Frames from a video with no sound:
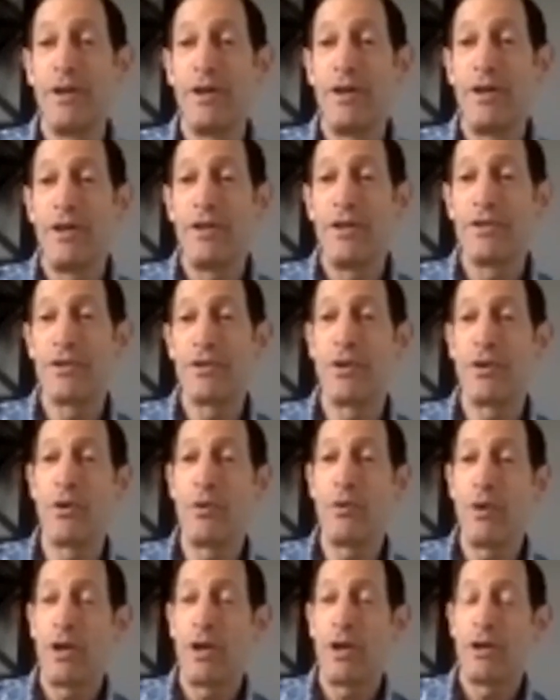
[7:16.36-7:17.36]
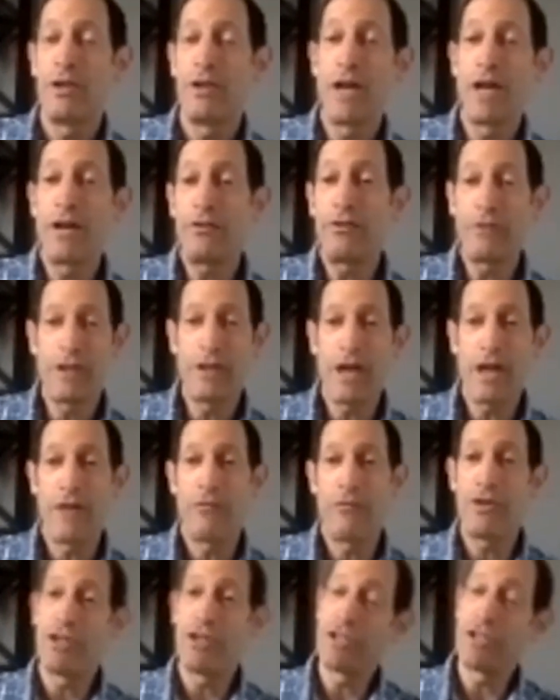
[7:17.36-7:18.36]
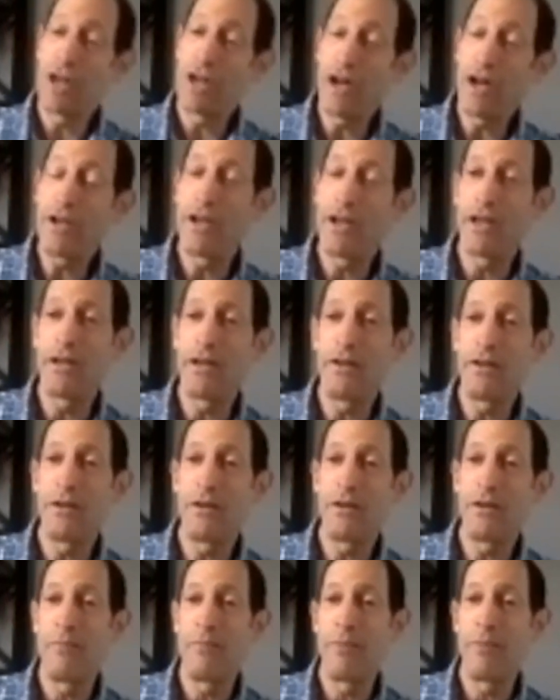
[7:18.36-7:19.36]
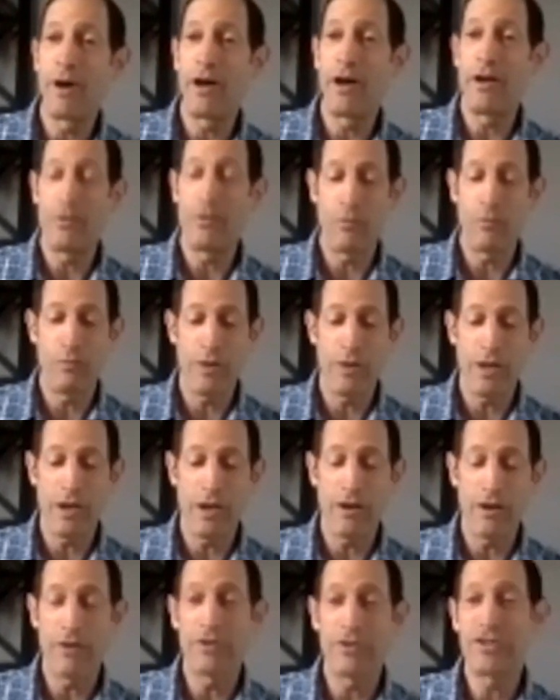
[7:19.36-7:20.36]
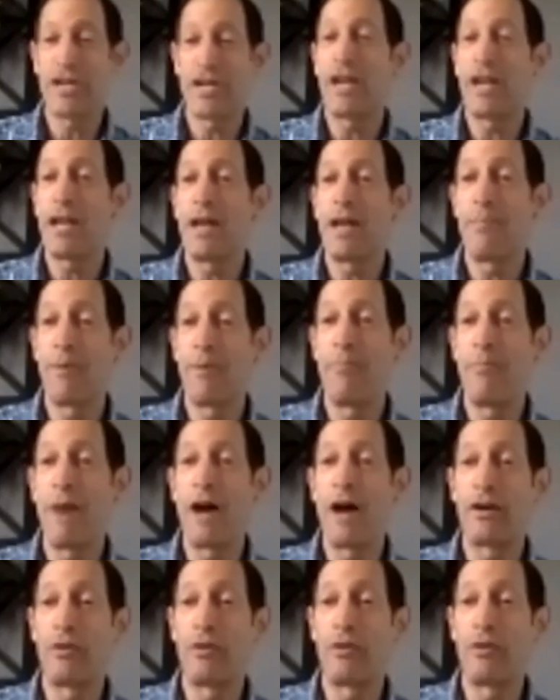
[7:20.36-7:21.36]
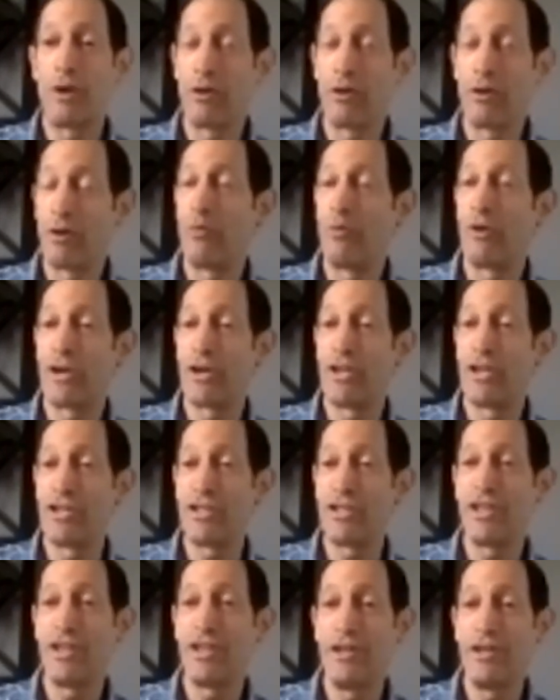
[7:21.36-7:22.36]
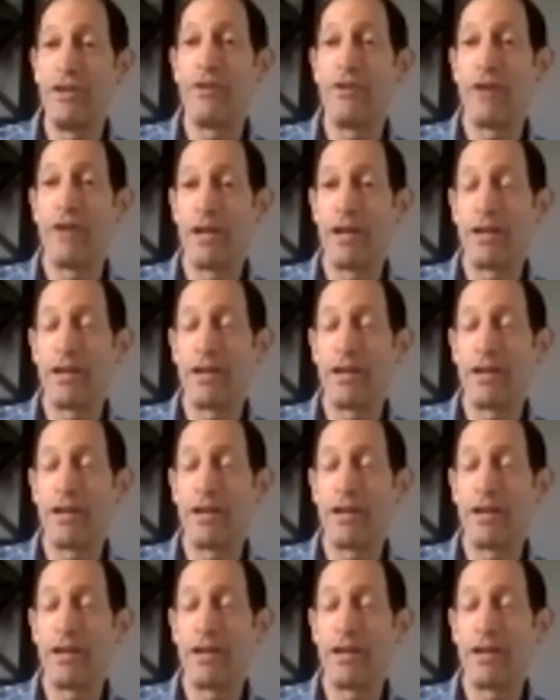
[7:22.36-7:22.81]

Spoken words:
So not only have we done it, but we are setting up a model where it will continue and can